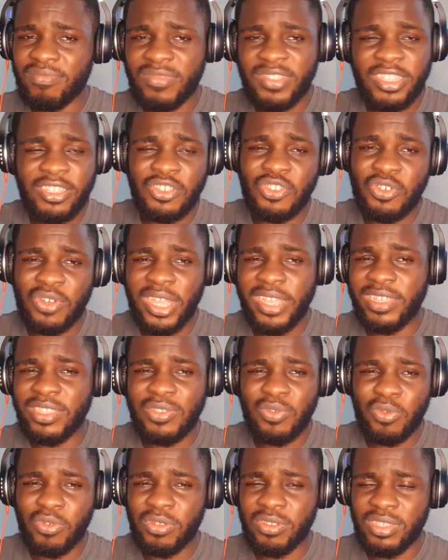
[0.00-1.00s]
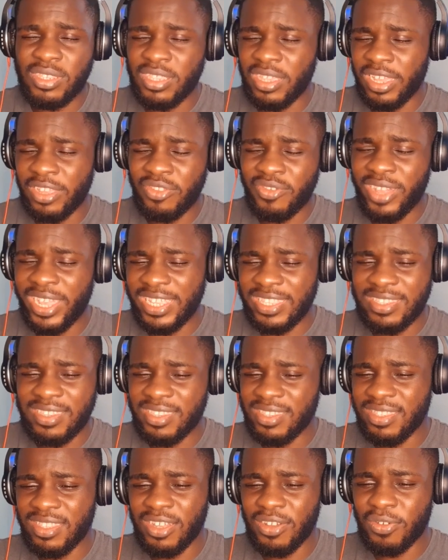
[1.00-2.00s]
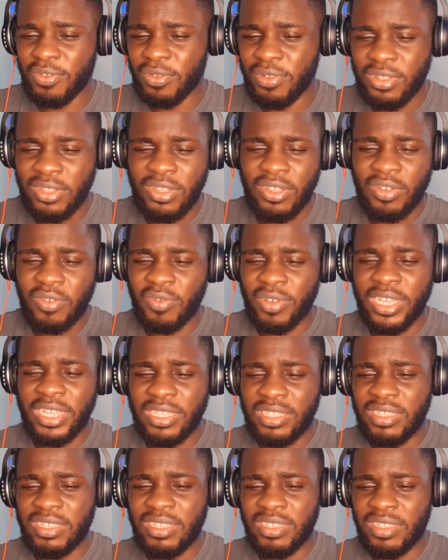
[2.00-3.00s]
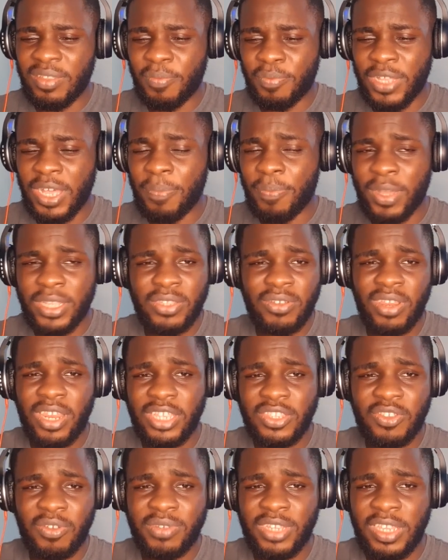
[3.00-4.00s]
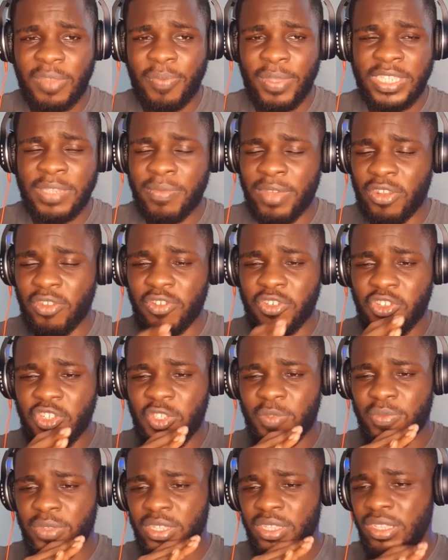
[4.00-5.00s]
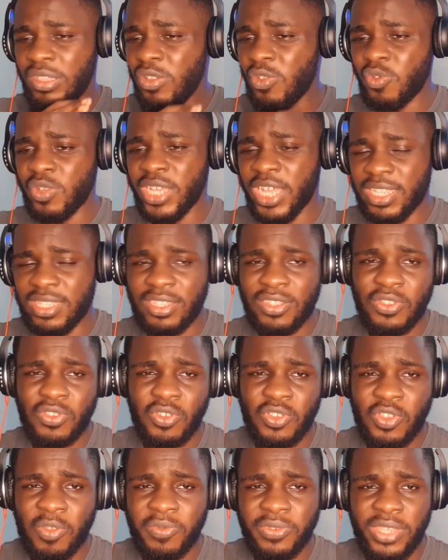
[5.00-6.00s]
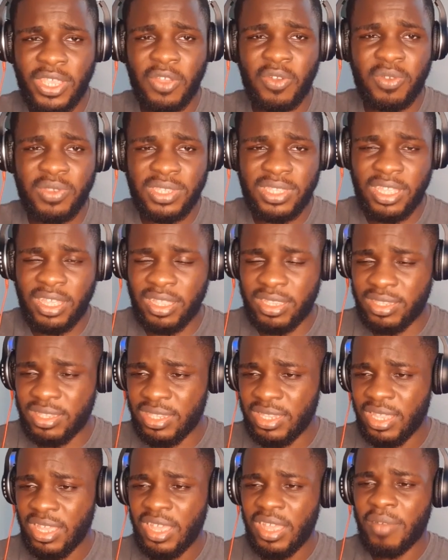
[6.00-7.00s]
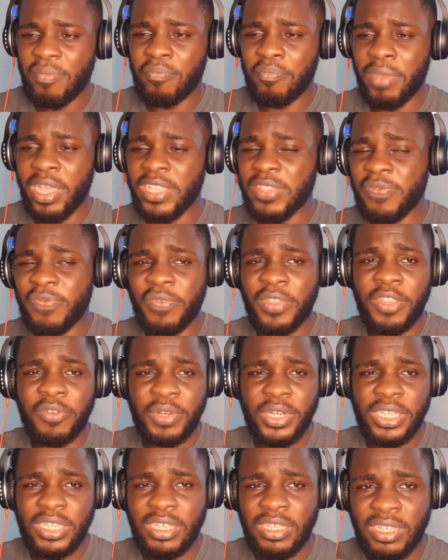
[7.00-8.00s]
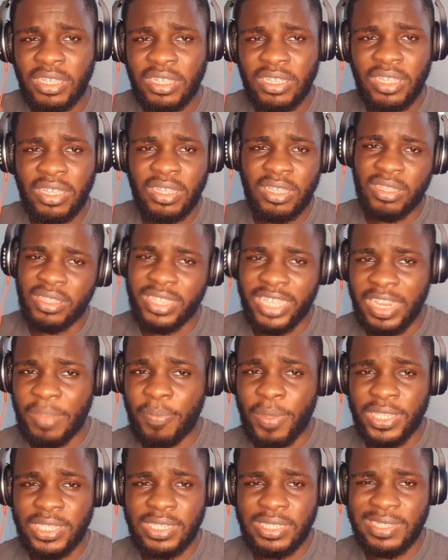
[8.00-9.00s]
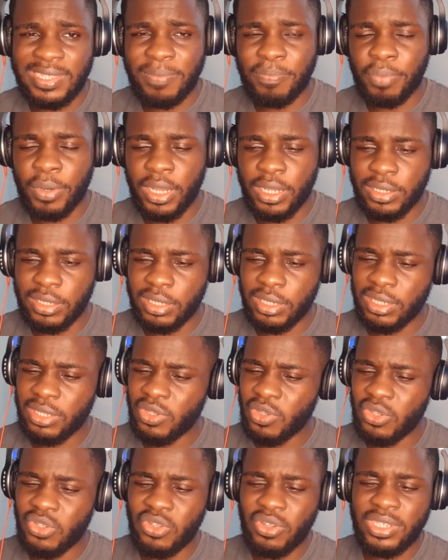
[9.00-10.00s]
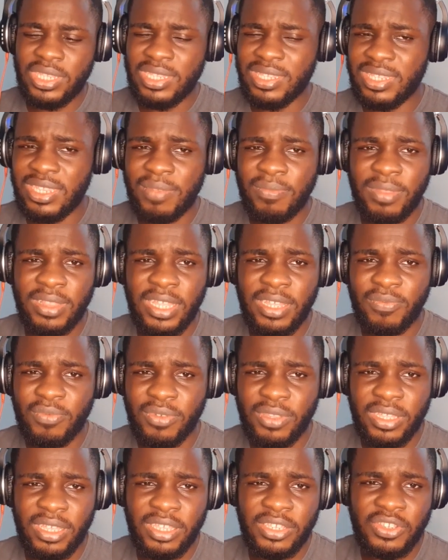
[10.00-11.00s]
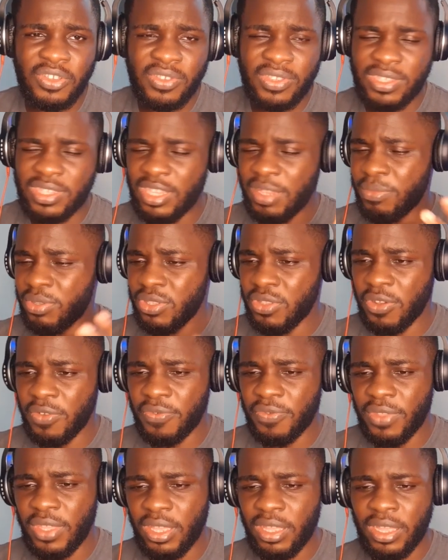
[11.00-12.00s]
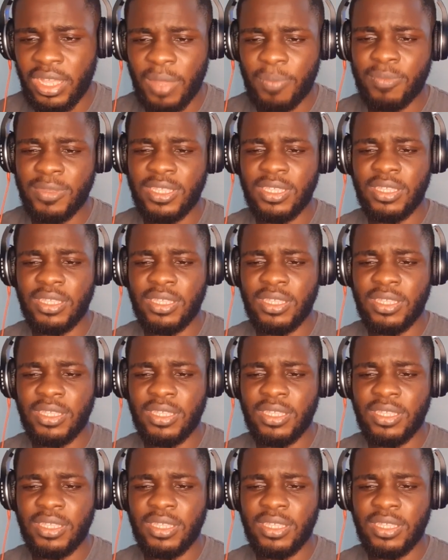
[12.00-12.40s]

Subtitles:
you know how it is now. When that particular subject, the person might not just be good at it, or some circumstance might vary that the person didn't pass. So it's just the same level here, just the same stuff here happening